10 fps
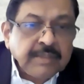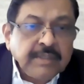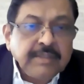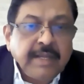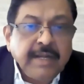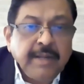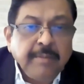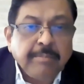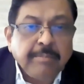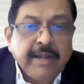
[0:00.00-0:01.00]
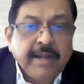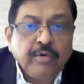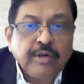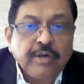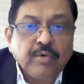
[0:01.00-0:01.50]
Is there any plan
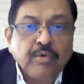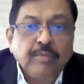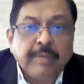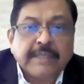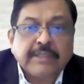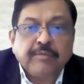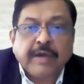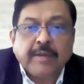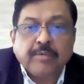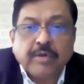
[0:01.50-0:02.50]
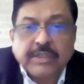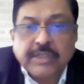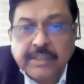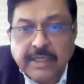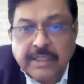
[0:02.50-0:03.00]
to include passive fire
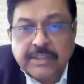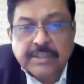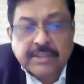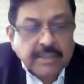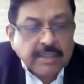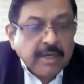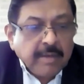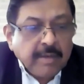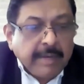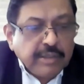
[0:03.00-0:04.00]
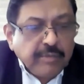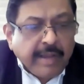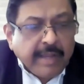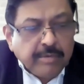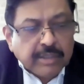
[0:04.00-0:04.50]
protection? Yes. Passive
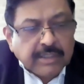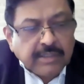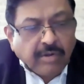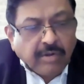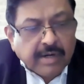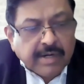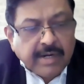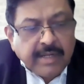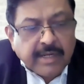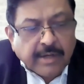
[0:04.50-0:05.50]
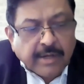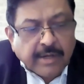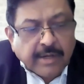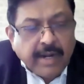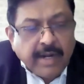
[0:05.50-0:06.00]
fire protection is already
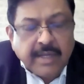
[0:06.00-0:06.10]
included